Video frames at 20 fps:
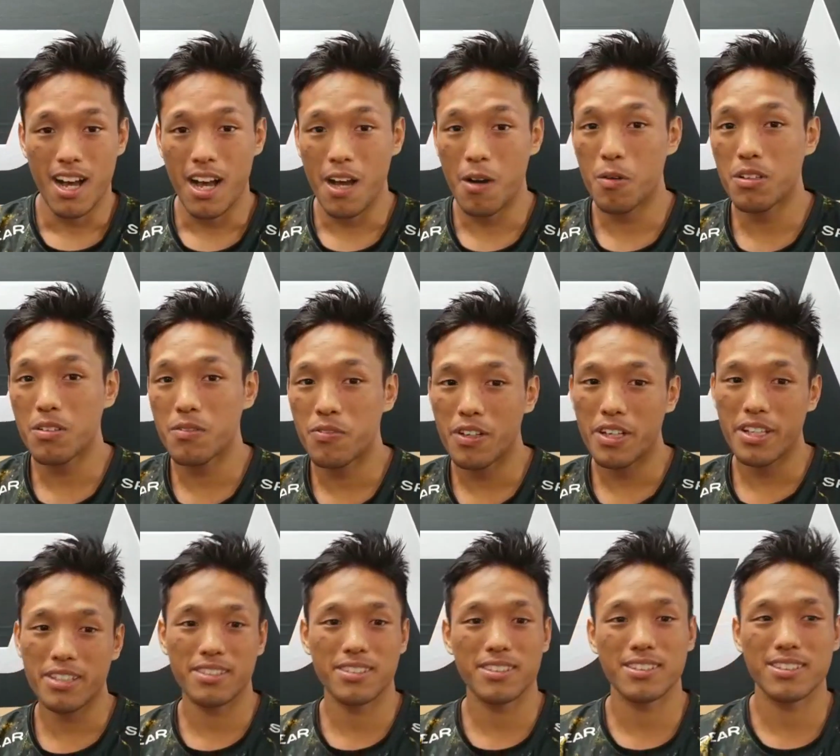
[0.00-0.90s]
I want to
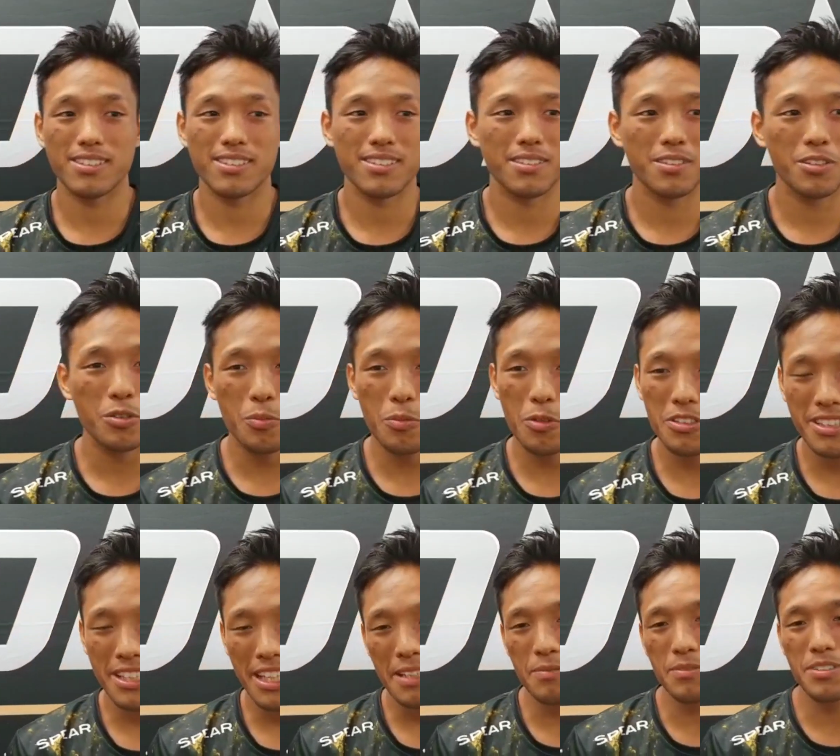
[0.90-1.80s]
fight 2
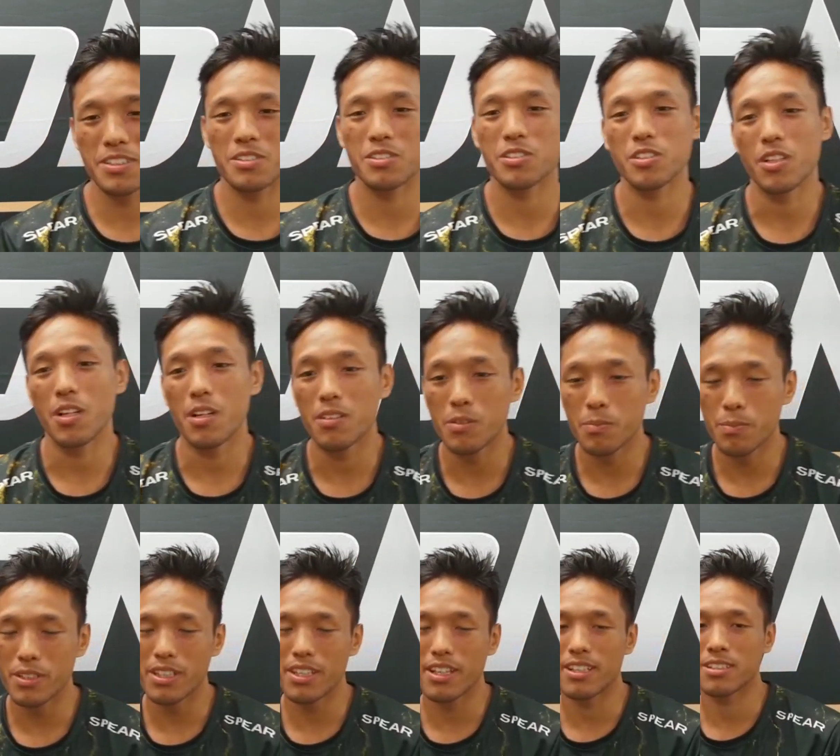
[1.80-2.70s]
more times this year. I
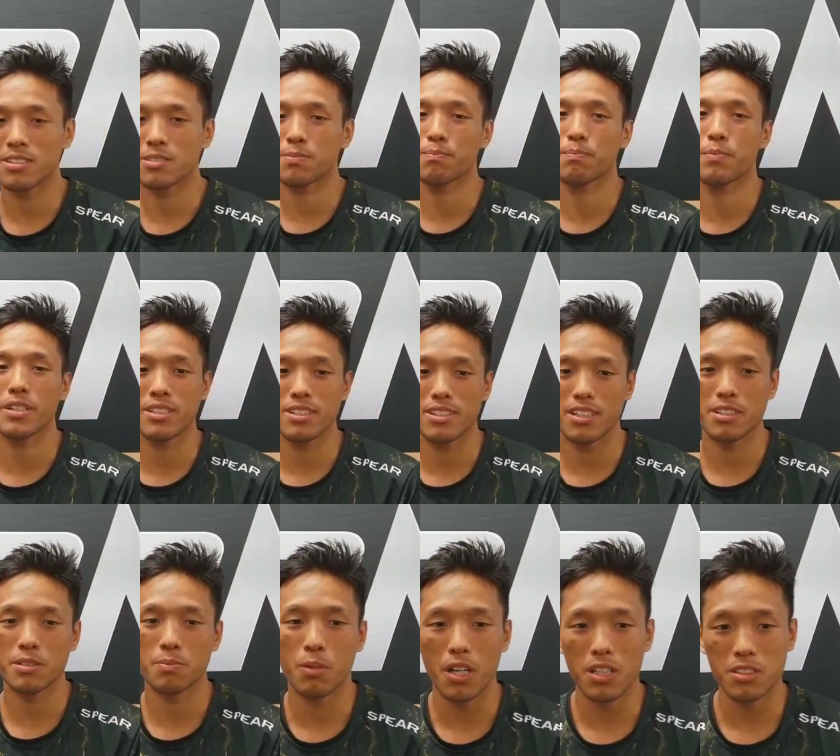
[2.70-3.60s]
want to be as
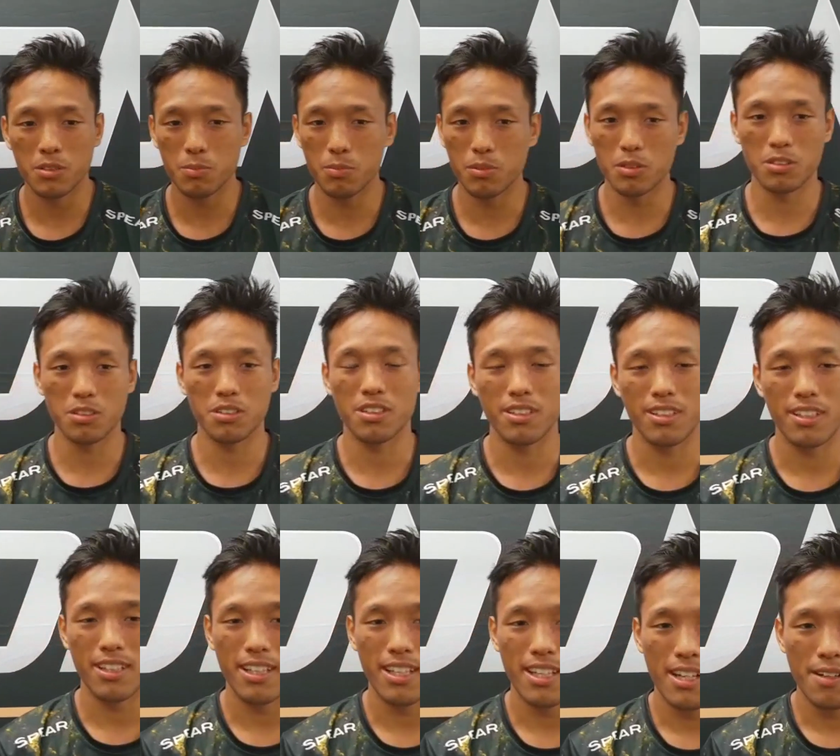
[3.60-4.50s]
busy as possible,
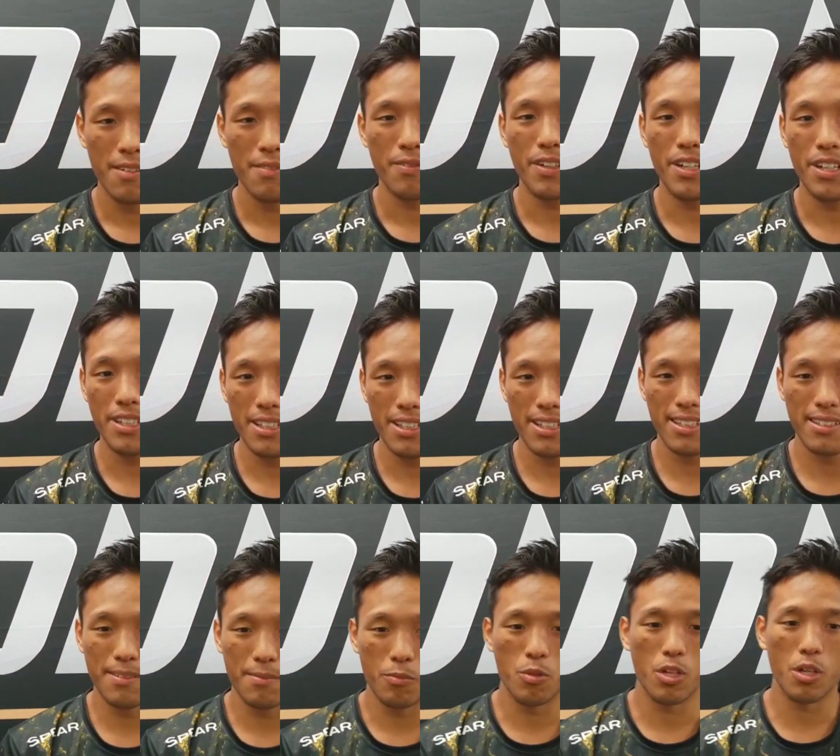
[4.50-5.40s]
fight,
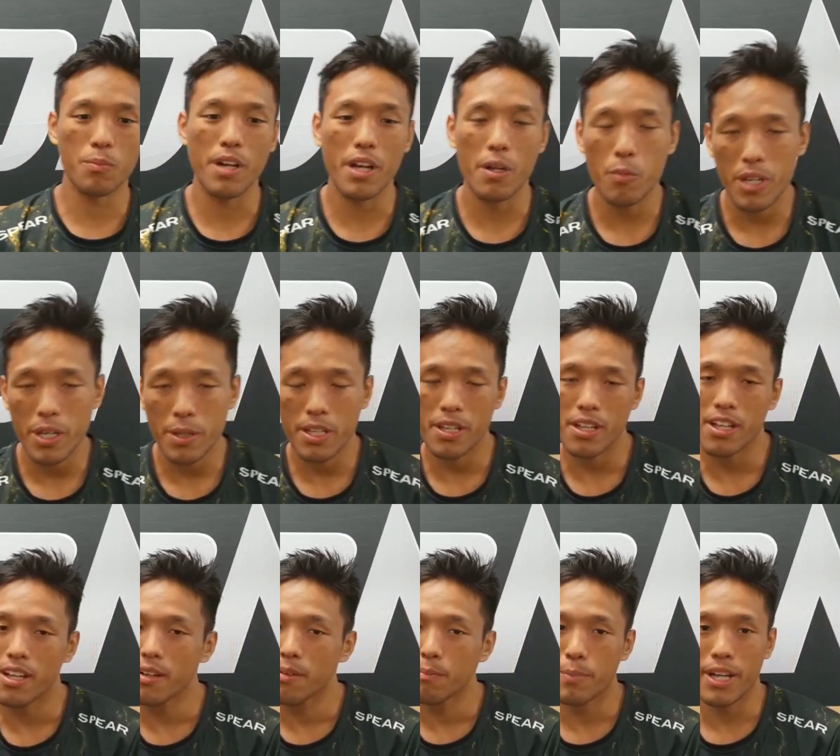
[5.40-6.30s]
work my way
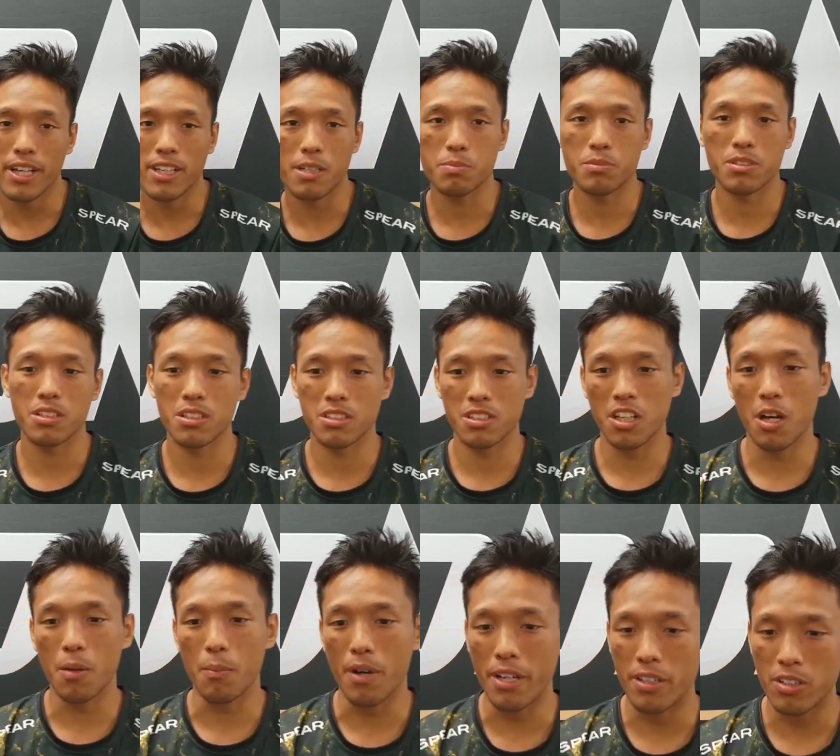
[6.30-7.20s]
back up to the
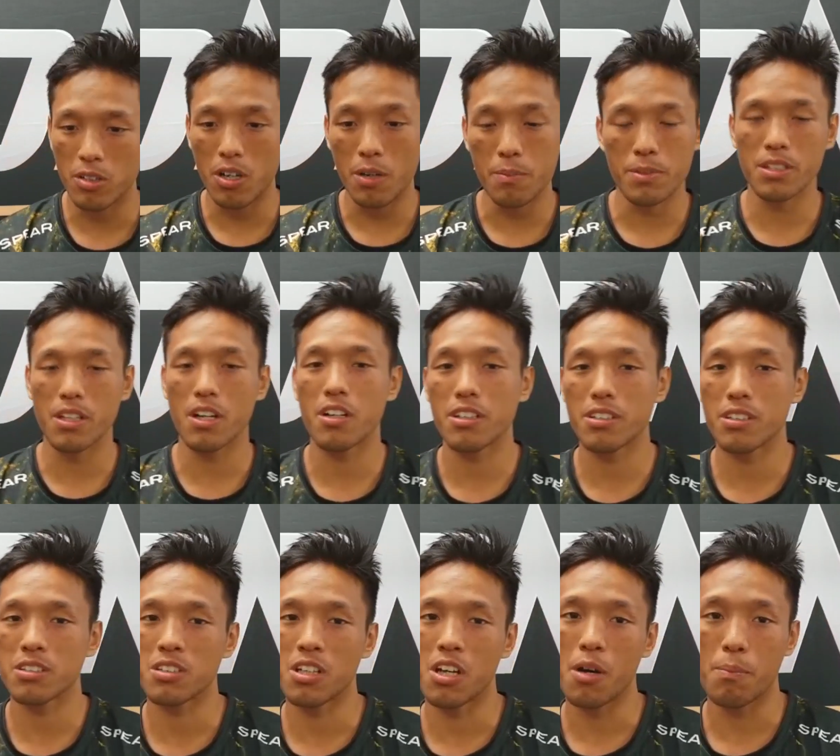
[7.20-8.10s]
top. I know I belong
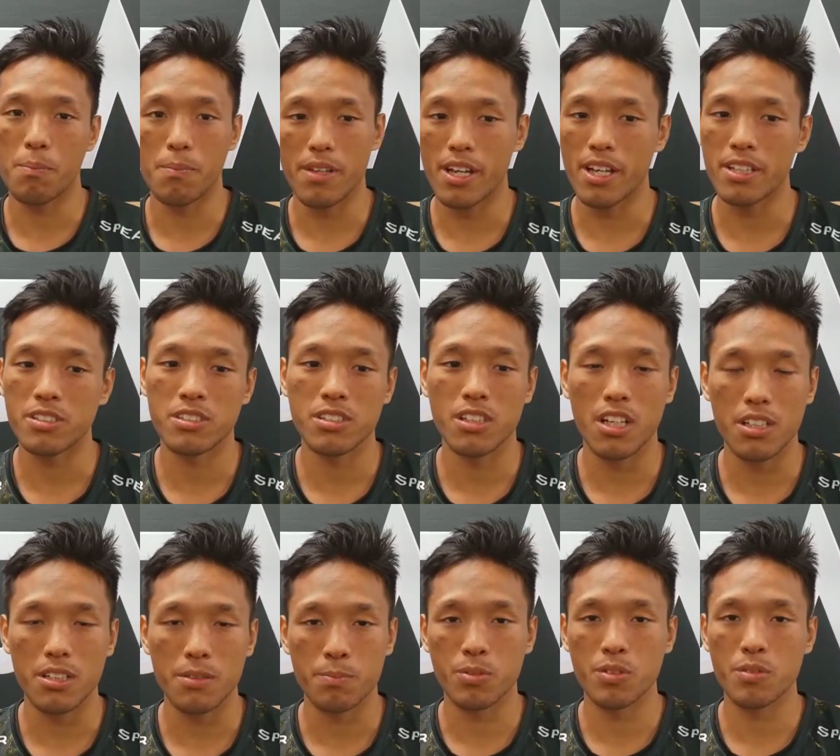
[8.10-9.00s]
in the top. I just
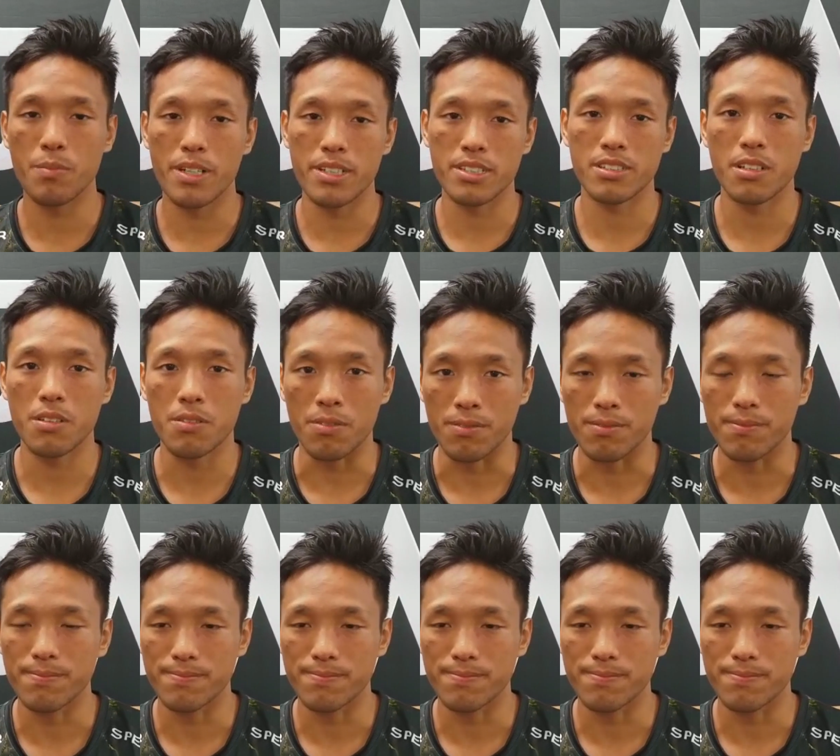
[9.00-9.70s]
got to prove myself.